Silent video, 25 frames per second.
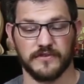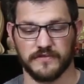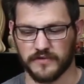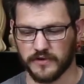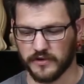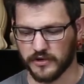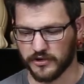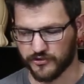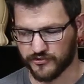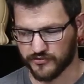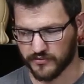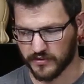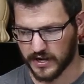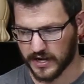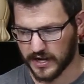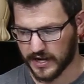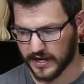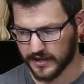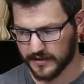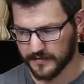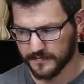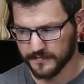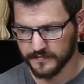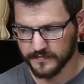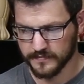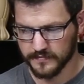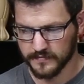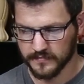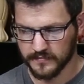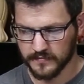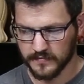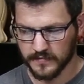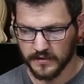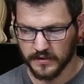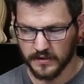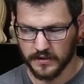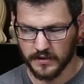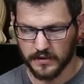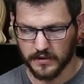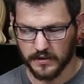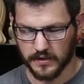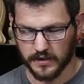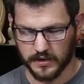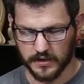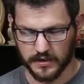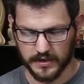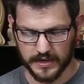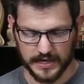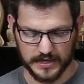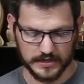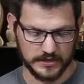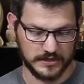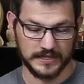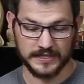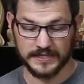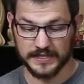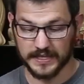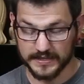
it very dry. Uh, yes, it